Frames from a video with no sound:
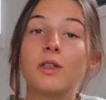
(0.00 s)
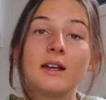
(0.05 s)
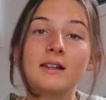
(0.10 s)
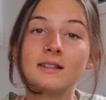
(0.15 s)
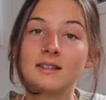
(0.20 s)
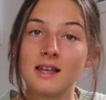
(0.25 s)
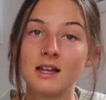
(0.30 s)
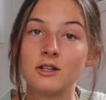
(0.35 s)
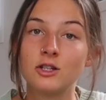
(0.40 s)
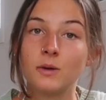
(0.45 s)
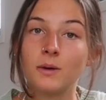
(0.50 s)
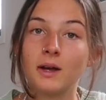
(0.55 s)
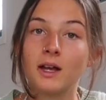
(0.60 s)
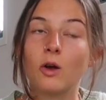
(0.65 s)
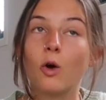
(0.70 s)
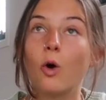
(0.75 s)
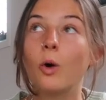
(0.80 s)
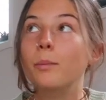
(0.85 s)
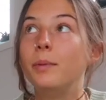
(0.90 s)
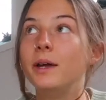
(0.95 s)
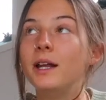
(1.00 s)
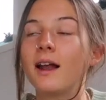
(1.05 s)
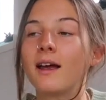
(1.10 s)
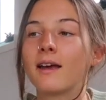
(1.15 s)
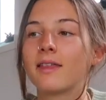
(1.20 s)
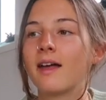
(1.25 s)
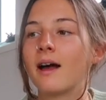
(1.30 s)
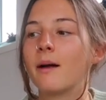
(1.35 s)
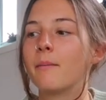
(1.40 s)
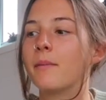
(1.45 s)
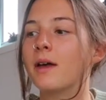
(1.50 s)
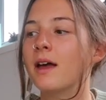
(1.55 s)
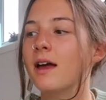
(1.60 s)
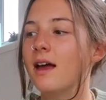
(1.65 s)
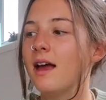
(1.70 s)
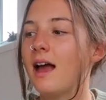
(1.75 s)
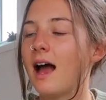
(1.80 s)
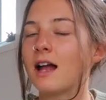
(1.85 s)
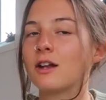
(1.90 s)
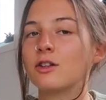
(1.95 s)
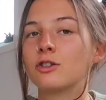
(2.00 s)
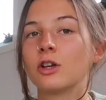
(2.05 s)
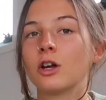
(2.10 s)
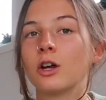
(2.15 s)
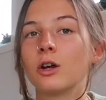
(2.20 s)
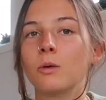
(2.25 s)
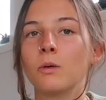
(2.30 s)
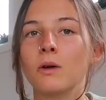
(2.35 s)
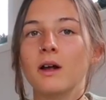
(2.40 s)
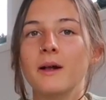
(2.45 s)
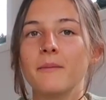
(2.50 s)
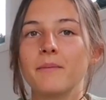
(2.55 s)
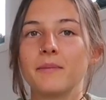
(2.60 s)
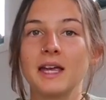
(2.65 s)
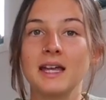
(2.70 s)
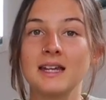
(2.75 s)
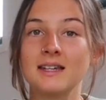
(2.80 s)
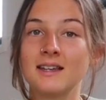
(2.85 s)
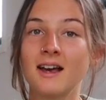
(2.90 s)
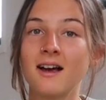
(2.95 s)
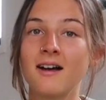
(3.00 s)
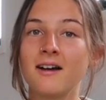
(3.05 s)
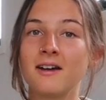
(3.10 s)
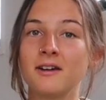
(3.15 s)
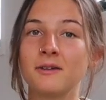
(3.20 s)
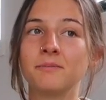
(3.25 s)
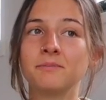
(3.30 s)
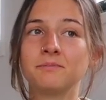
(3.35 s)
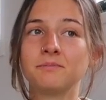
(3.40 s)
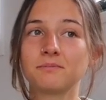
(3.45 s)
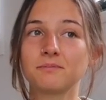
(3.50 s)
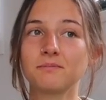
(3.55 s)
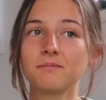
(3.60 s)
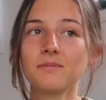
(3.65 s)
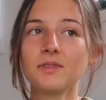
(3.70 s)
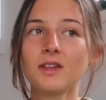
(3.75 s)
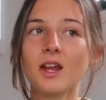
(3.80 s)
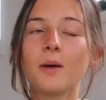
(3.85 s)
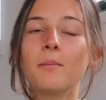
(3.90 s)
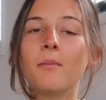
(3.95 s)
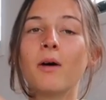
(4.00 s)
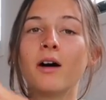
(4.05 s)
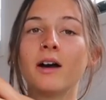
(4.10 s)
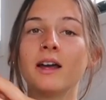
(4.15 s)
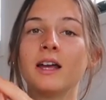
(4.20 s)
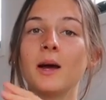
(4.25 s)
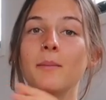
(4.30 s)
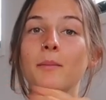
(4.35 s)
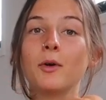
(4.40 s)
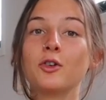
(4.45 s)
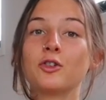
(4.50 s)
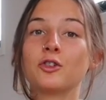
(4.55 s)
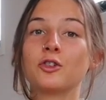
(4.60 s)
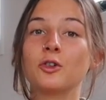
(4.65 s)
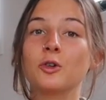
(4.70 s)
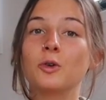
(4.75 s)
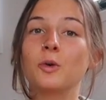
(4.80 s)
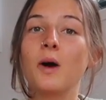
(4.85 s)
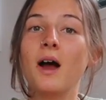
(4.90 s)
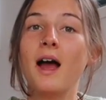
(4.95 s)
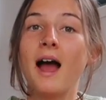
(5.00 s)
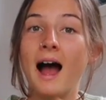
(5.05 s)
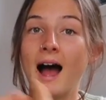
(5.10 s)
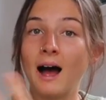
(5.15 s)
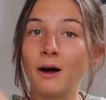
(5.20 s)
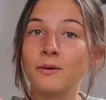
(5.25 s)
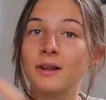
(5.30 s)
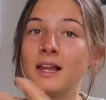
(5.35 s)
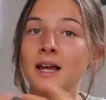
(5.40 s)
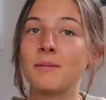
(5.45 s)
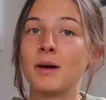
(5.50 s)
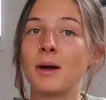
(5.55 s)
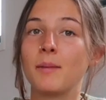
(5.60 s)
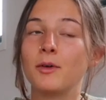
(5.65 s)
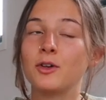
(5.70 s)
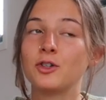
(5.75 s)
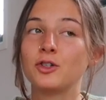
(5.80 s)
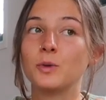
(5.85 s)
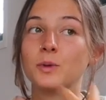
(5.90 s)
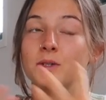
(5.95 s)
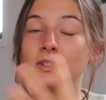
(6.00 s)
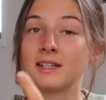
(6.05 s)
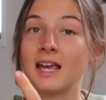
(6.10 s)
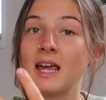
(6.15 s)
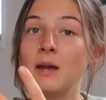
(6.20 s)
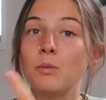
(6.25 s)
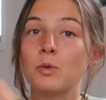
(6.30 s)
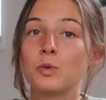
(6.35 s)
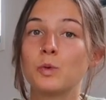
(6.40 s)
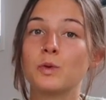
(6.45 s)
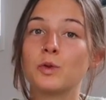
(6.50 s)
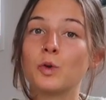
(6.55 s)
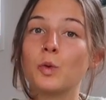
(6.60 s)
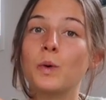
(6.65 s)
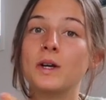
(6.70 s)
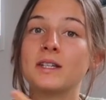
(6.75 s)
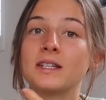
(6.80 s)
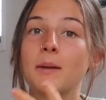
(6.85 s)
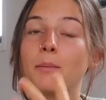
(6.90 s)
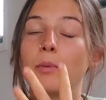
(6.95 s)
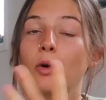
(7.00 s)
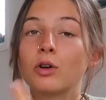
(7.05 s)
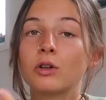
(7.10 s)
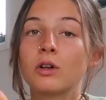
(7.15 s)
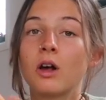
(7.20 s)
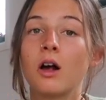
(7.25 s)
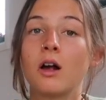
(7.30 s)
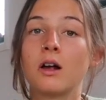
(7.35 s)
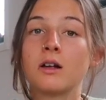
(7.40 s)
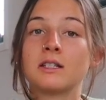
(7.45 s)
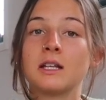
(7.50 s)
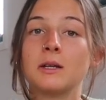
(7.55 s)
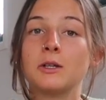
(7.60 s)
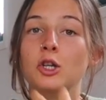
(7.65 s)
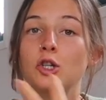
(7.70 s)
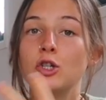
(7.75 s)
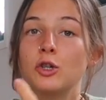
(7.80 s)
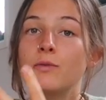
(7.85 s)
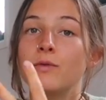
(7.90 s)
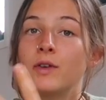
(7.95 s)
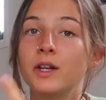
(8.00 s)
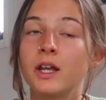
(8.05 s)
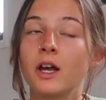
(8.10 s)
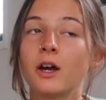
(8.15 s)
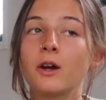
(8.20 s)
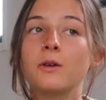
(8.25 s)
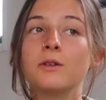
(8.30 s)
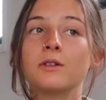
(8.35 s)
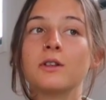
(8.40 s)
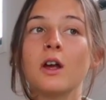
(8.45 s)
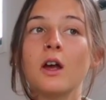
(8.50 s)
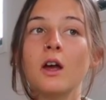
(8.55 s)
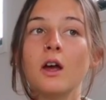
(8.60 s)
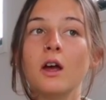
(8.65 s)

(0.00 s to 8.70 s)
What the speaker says: things that they're doing or be like them. And so in turn, my emotional outlet, my emotional escape, which was always like podcasts and YouTube videos,